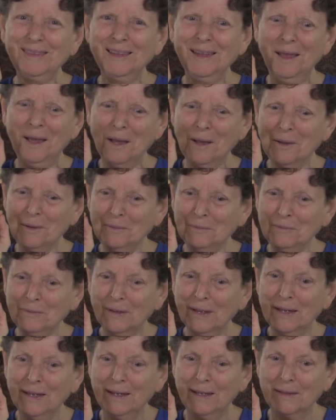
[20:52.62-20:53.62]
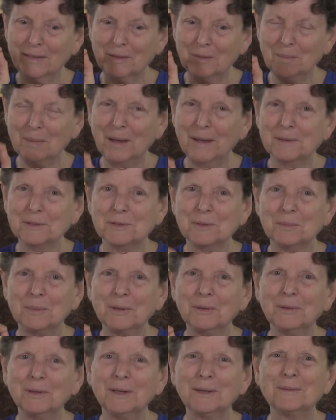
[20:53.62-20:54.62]
of the
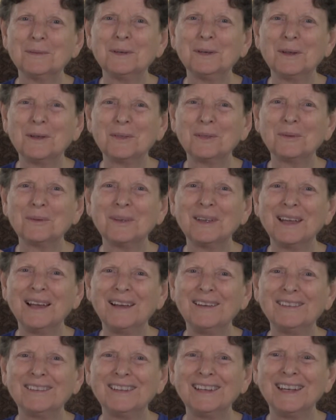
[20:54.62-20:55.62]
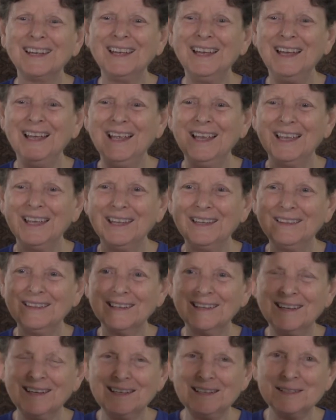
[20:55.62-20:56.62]
possibility of another reality. In the
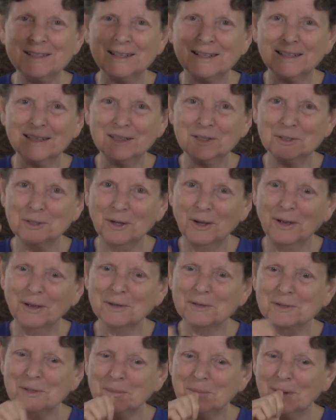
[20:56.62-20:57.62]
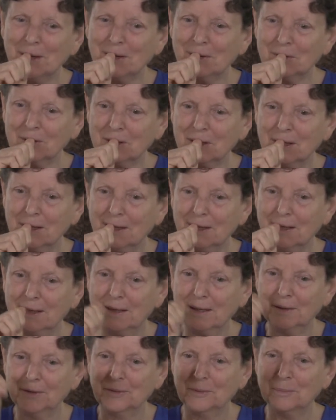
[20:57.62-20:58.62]
Gita, it talks about
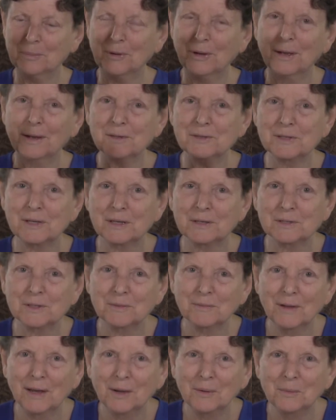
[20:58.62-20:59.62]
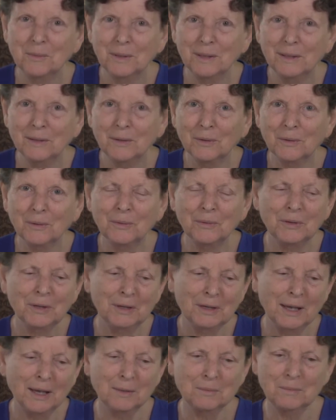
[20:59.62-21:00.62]
the process of how we learn,
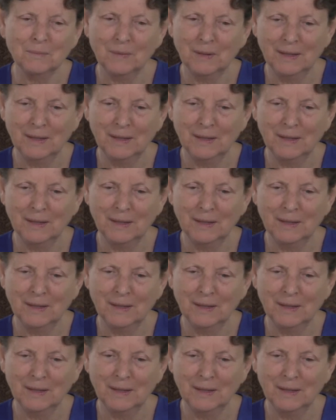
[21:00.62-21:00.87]
and I'm